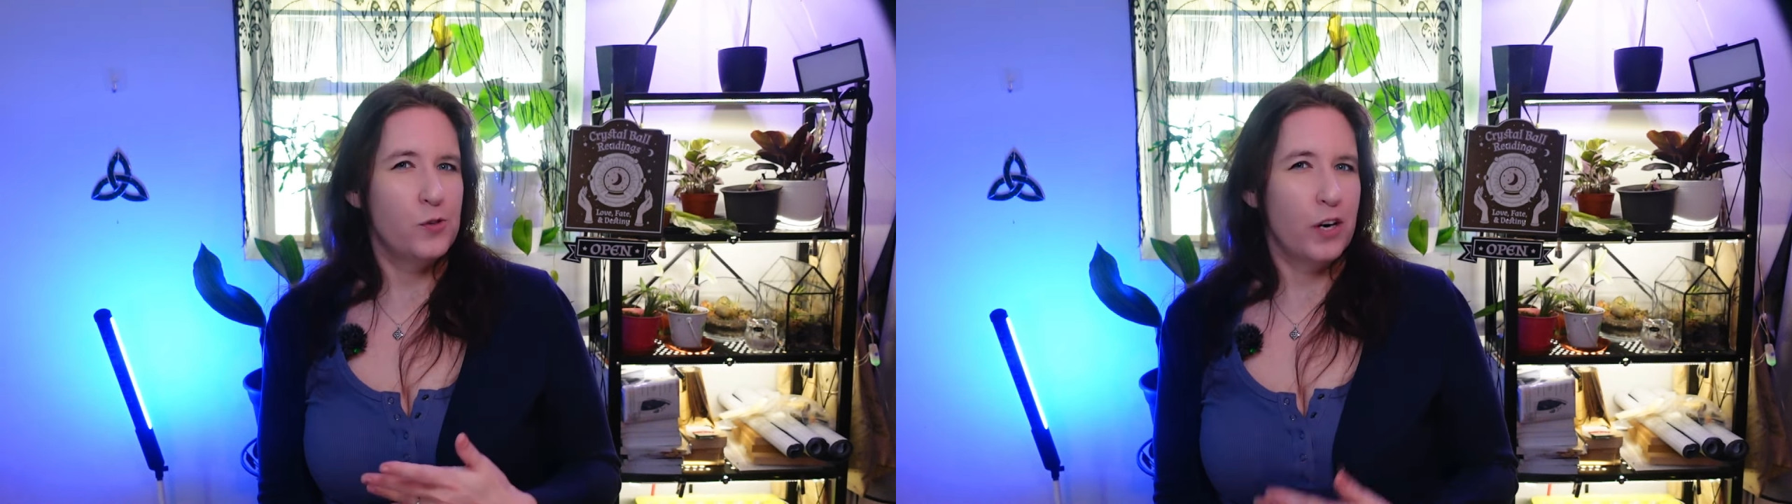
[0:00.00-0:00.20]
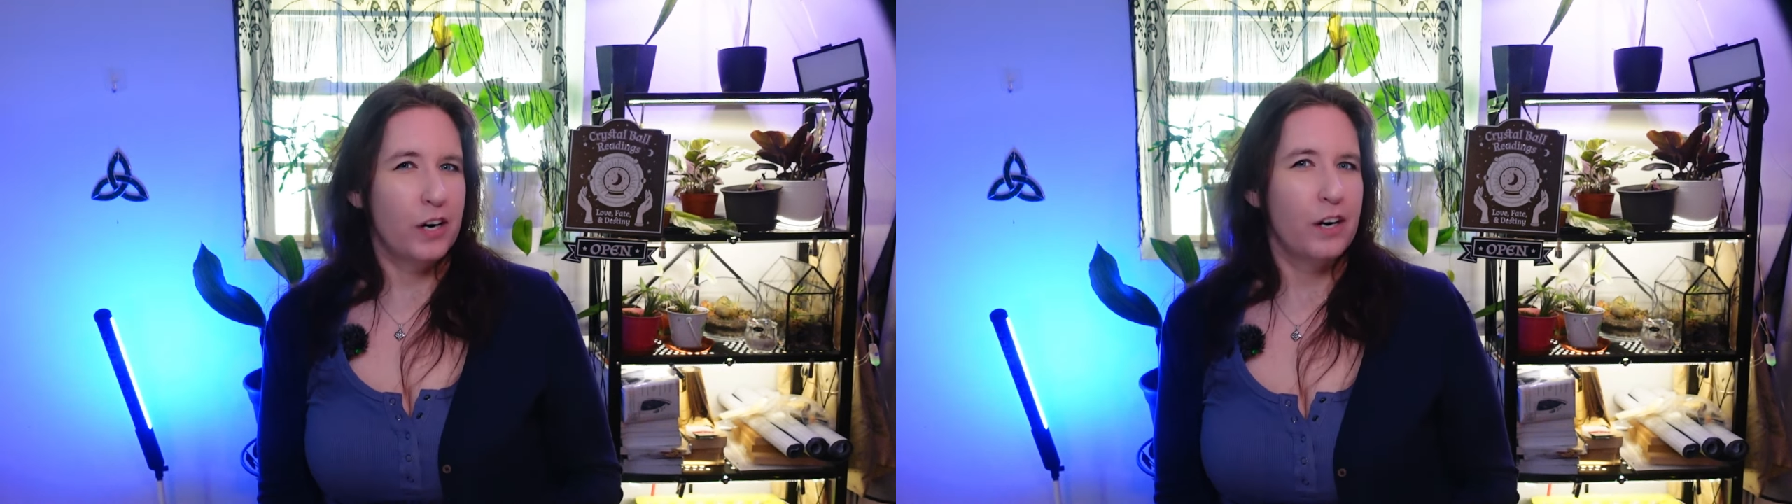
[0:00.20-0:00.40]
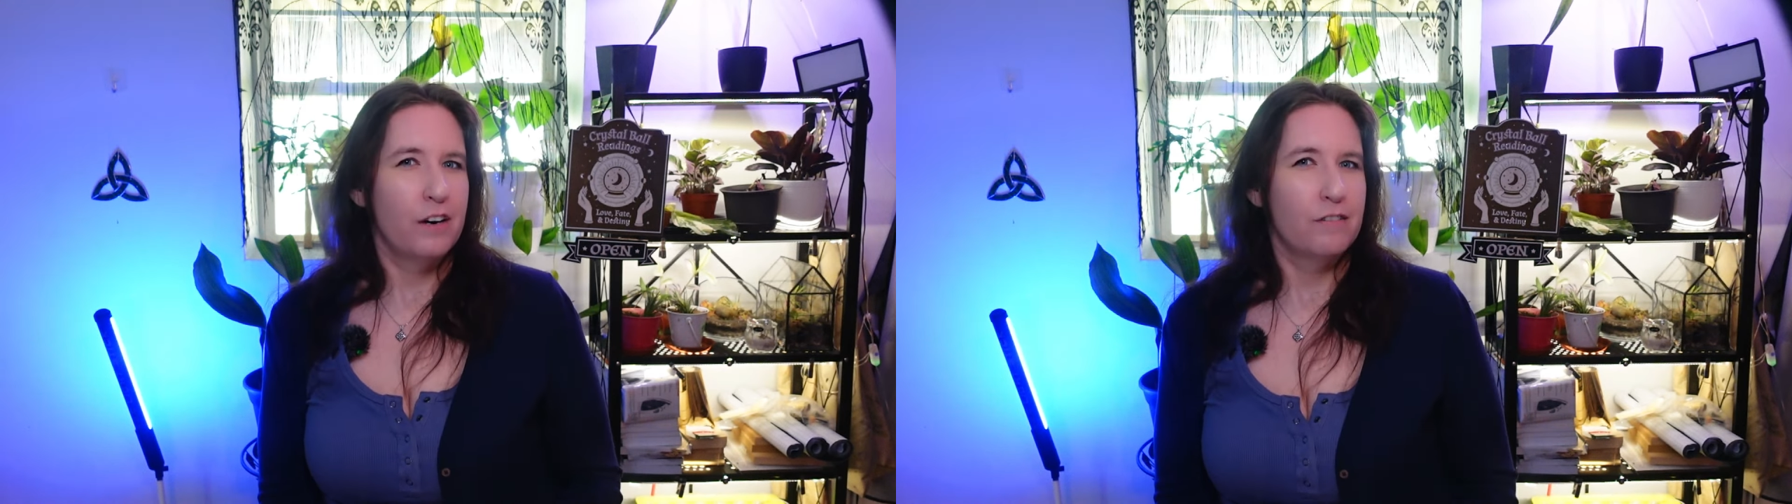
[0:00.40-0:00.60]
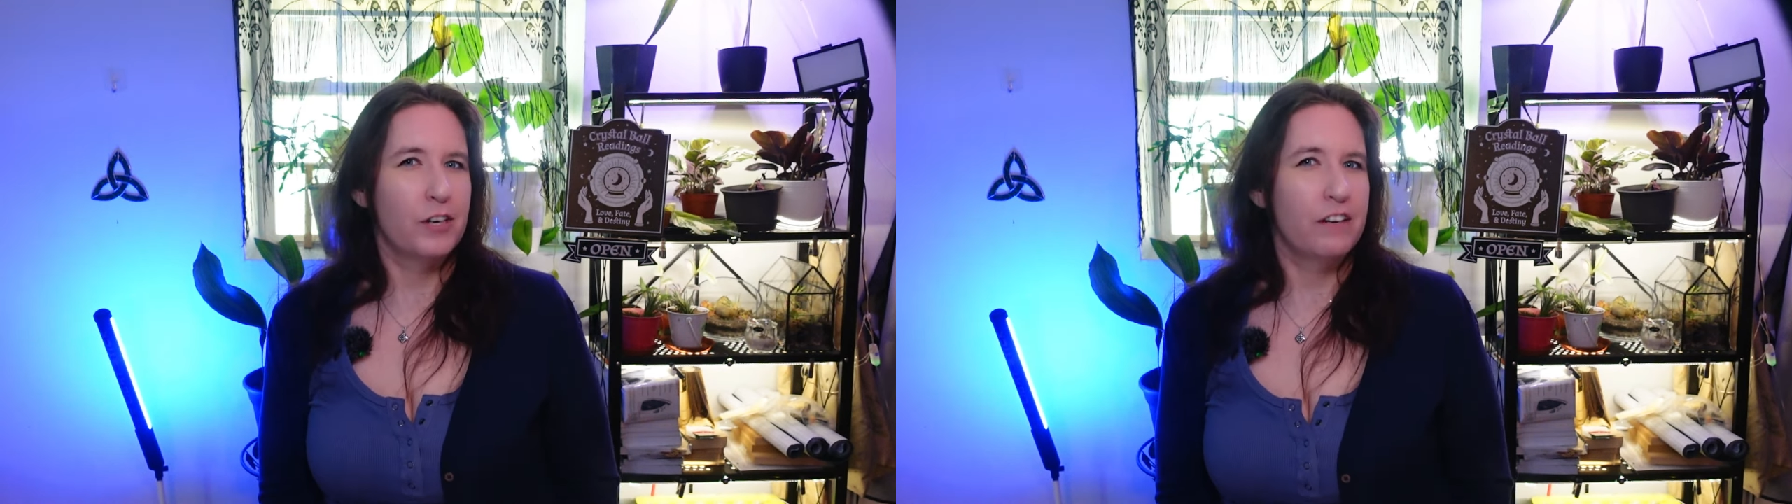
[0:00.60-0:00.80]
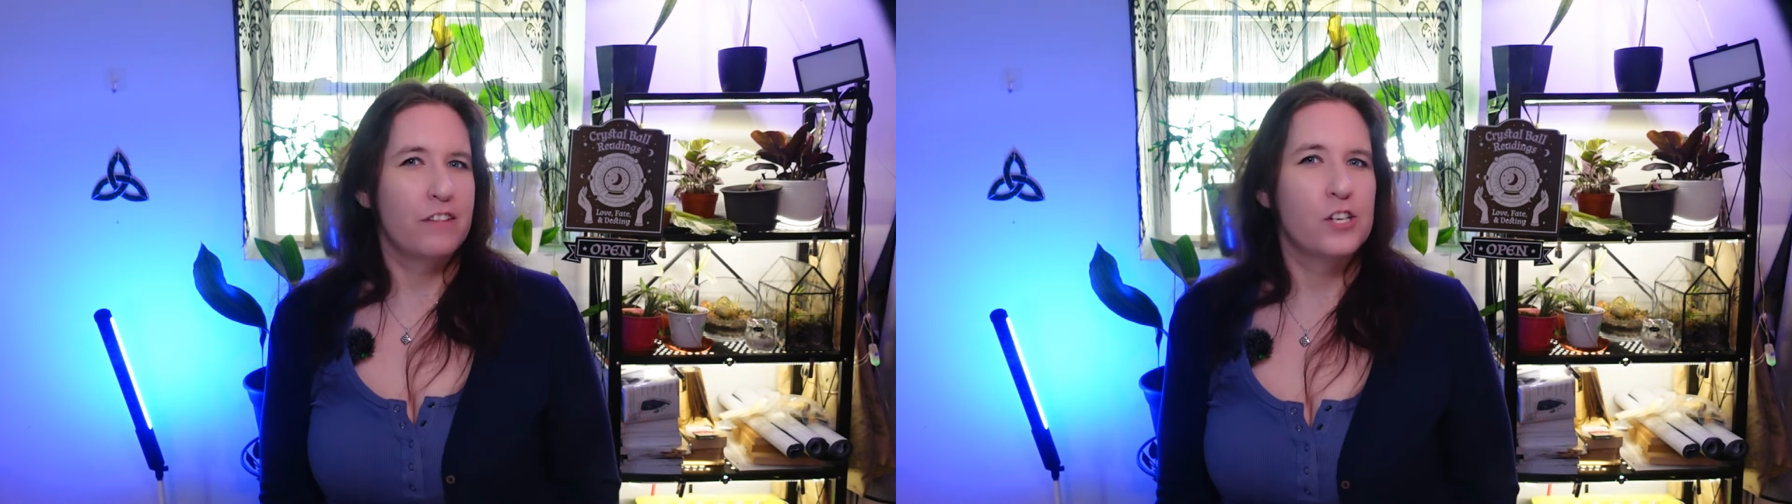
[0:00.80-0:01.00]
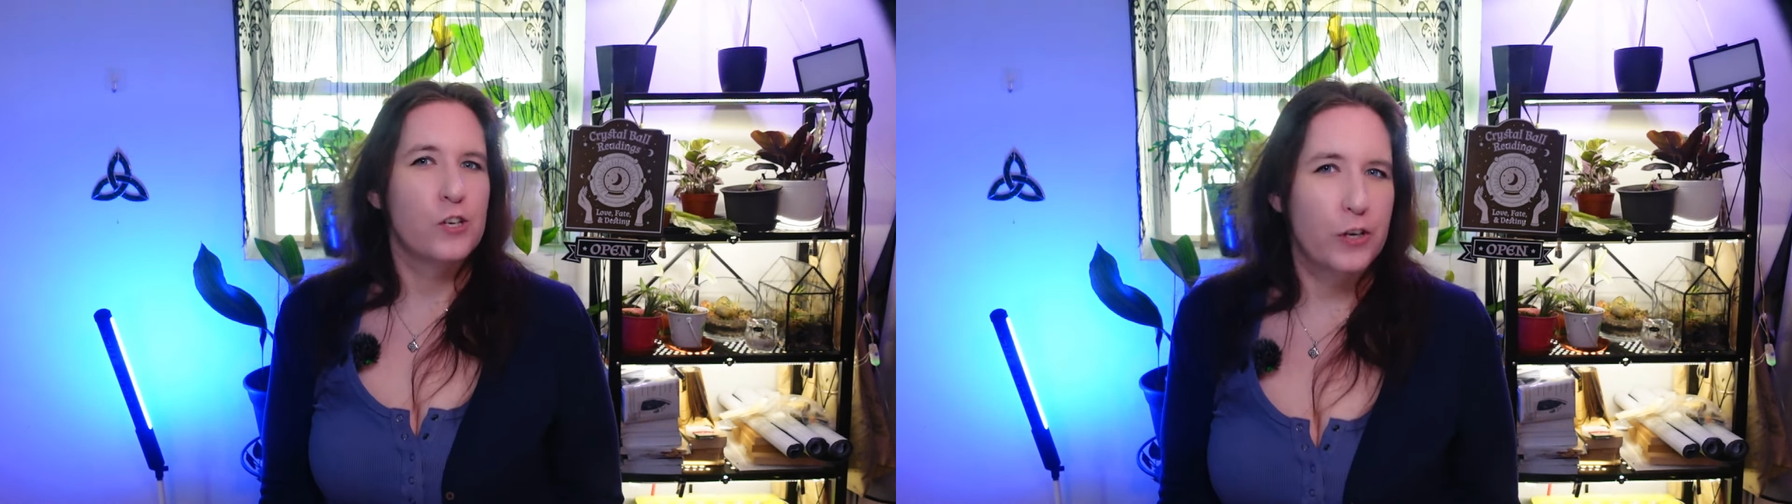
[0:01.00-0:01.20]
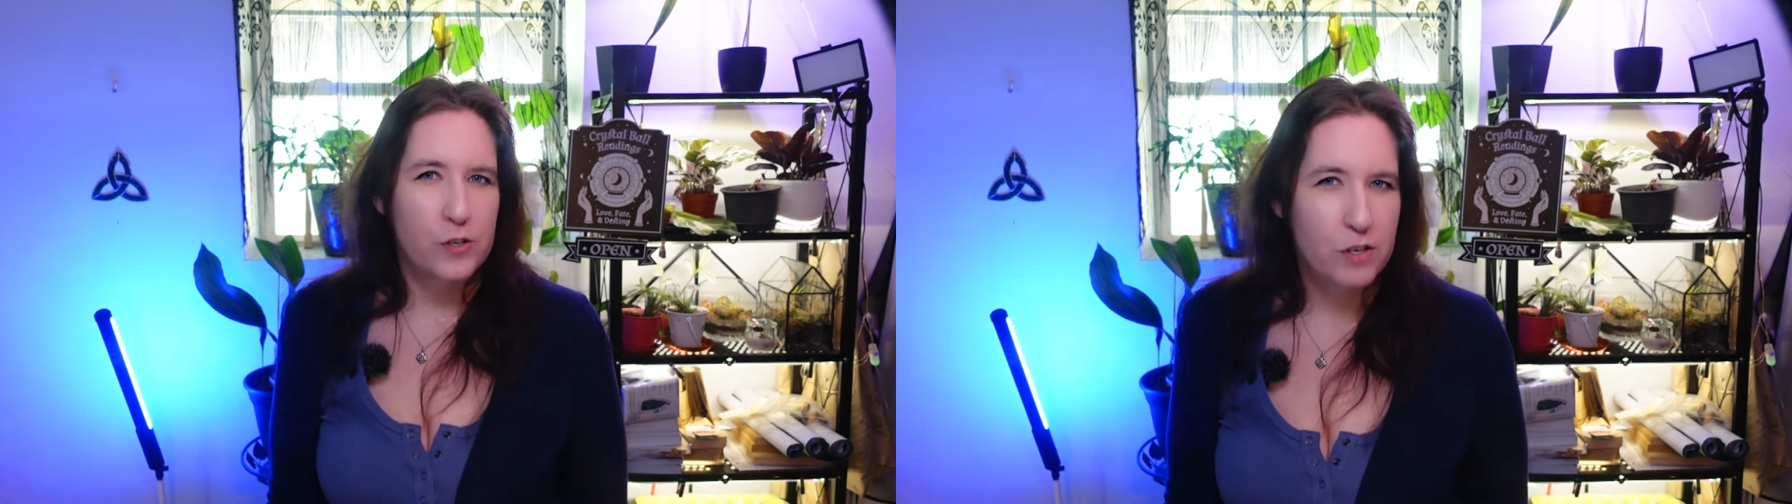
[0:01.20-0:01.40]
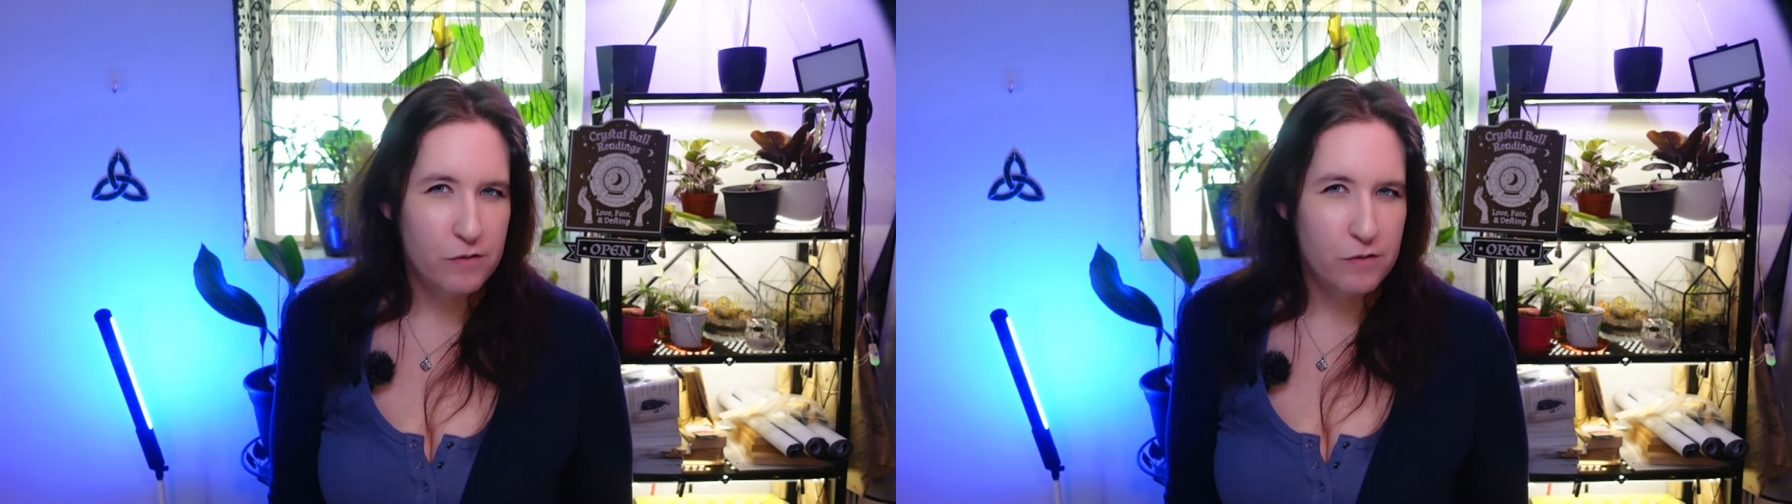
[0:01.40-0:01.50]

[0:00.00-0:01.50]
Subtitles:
dark for even the darkest of